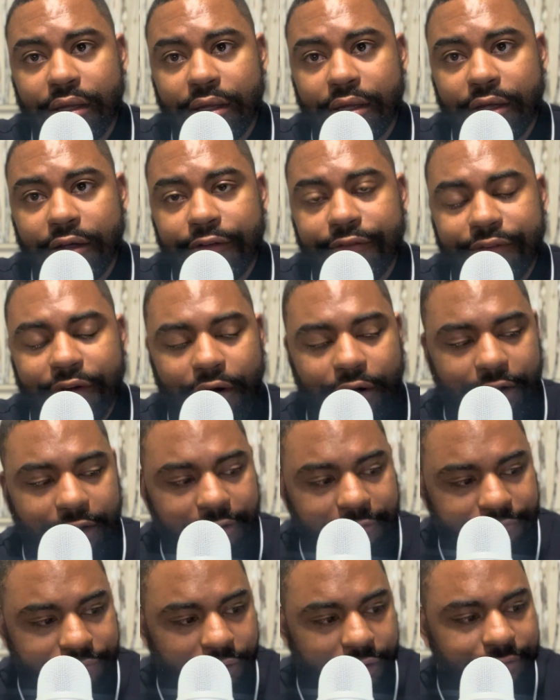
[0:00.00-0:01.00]

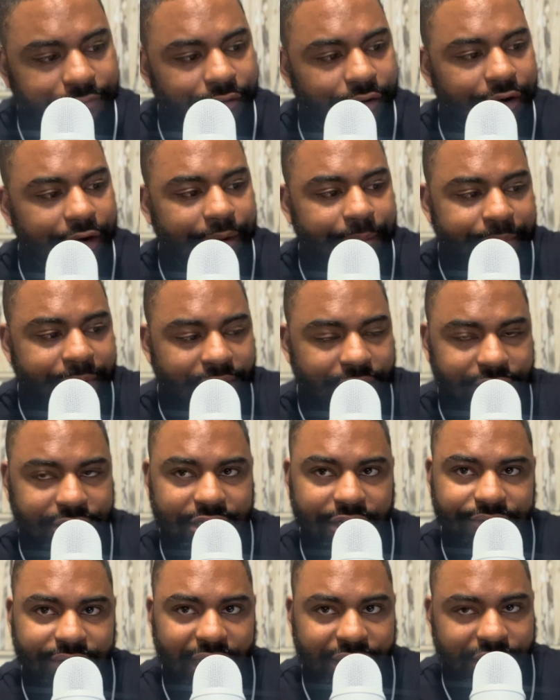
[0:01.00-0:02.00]
Very, very, very
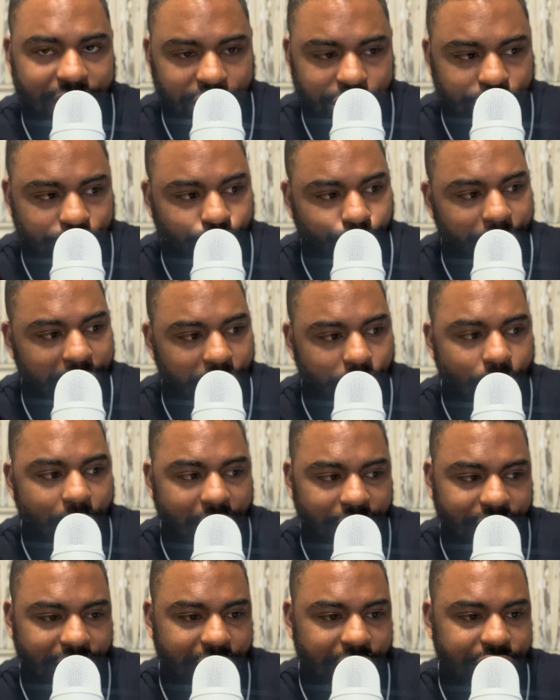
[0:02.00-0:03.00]
imperative that these 3
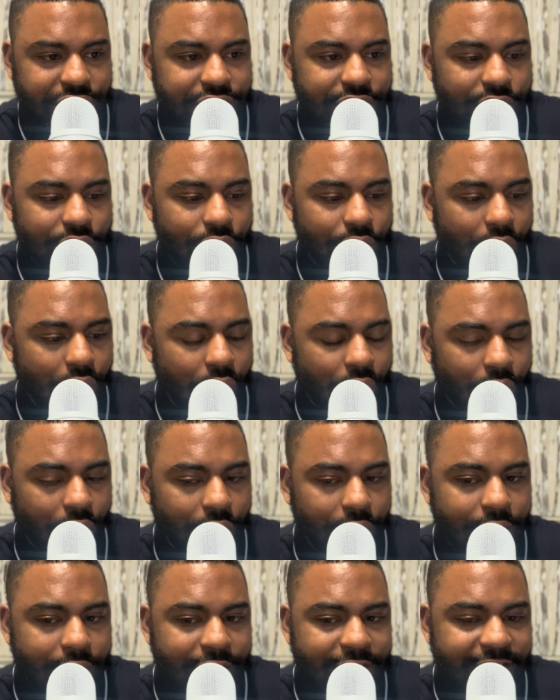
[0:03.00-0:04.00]
qualities
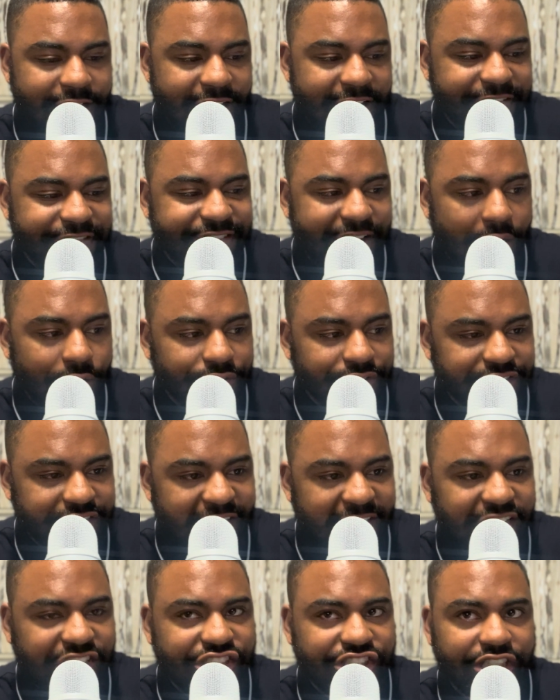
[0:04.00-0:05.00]
are a
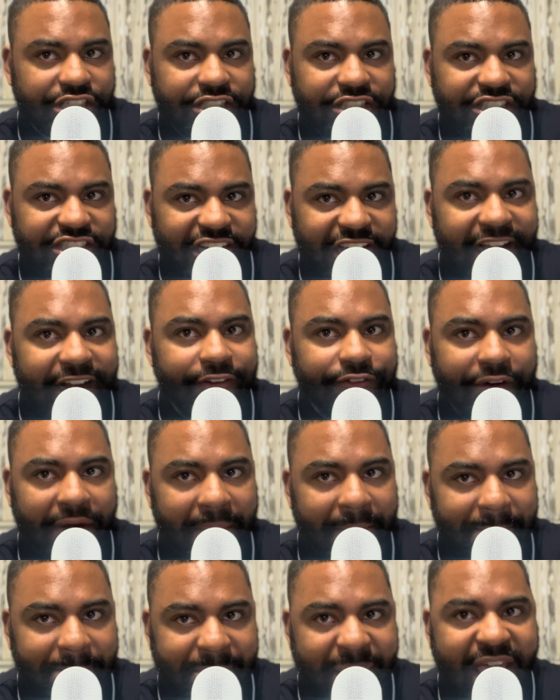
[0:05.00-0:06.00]
foundation to every
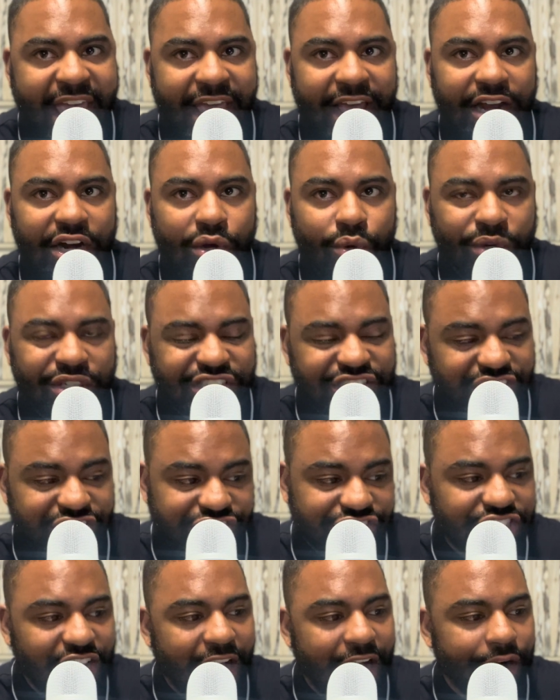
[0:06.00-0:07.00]
man who is
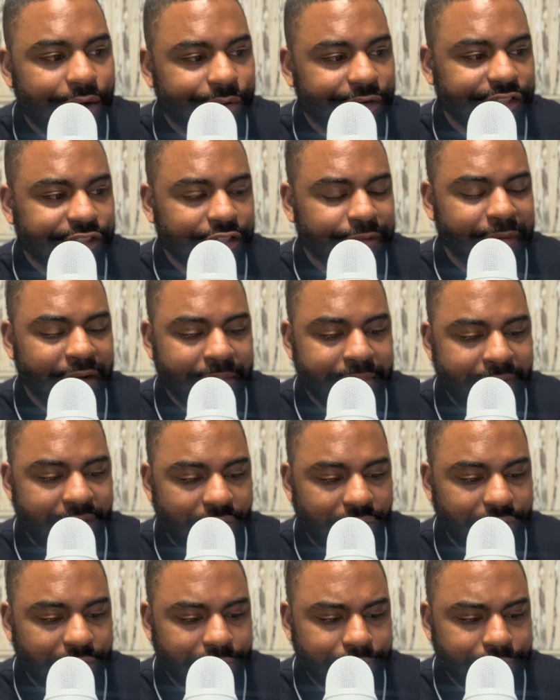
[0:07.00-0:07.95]
desiring to be married.